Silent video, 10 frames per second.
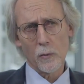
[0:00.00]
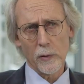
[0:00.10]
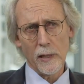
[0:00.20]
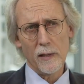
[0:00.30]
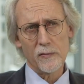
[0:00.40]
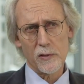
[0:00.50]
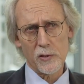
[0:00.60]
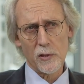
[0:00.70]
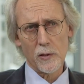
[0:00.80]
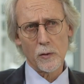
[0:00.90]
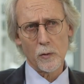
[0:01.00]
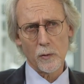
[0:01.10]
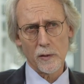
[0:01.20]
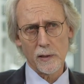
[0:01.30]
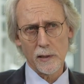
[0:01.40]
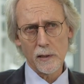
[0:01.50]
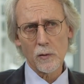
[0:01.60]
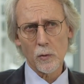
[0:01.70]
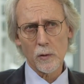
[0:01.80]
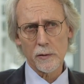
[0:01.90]
We have to show that in a
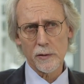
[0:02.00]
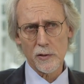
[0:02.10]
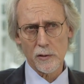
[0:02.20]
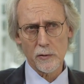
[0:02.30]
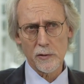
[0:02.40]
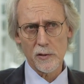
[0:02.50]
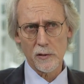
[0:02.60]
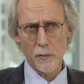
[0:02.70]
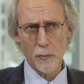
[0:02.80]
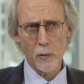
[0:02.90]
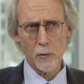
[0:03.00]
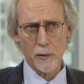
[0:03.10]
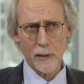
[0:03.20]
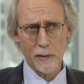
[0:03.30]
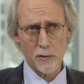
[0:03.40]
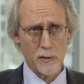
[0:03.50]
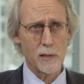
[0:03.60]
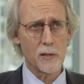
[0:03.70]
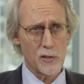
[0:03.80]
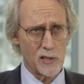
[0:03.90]
world that's increasingly polarized,
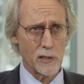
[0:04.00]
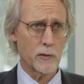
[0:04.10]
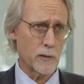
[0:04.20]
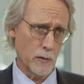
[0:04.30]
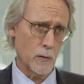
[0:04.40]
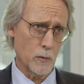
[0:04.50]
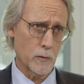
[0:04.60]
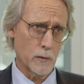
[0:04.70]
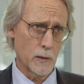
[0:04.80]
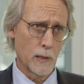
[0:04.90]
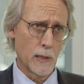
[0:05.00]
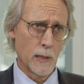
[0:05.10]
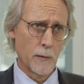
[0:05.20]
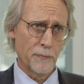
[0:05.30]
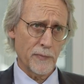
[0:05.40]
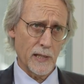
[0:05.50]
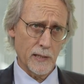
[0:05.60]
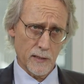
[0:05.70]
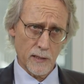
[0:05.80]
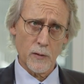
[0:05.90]
that the center can hold. And
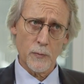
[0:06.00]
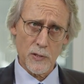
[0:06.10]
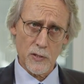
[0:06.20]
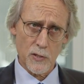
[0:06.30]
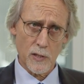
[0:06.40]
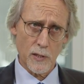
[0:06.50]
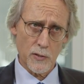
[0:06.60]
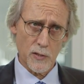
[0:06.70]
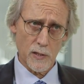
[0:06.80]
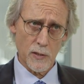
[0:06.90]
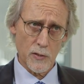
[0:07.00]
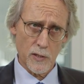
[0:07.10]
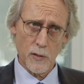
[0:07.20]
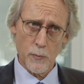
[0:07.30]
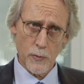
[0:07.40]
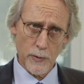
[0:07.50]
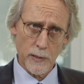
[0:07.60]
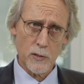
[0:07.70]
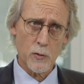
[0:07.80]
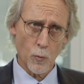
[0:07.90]
the thing that business does is it
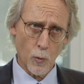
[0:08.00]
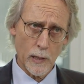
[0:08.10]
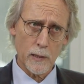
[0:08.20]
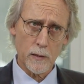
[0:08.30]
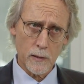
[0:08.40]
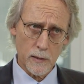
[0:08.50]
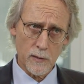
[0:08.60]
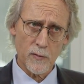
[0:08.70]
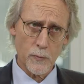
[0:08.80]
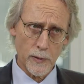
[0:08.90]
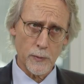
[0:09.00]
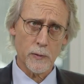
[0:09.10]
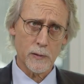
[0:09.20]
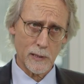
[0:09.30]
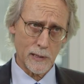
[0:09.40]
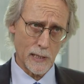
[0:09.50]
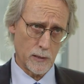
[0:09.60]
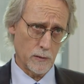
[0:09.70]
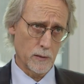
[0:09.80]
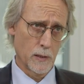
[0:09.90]
brings wildly different people
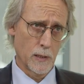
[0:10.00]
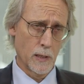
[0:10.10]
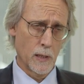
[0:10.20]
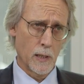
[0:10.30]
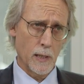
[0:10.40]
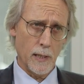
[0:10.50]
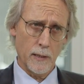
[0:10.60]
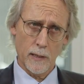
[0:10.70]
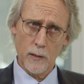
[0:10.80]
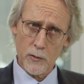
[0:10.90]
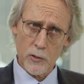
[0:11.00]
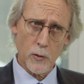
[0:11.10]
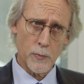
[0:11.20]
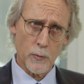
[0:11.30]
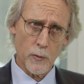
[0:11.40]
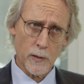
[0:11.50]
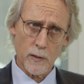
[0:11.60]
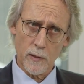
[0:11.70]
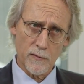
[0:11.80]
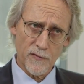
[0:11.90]
together and they don't show up at work
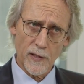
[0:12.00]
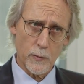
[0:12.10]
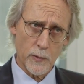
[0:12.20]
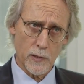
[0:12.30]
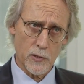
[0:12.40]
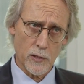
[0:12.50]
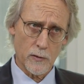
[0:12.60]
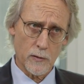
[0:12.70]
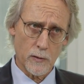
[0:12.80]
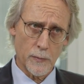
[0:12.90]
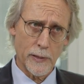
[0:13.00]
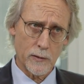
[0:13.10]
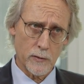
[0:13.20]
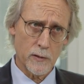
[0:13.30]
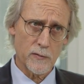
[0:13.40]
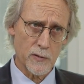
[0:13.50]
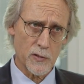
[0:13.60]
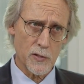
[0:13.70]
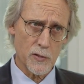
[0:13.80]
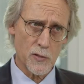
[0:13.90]
and all fight with each other about their
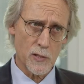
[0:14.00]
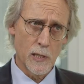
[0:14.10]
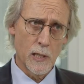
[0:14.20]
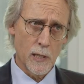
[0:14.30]
differences.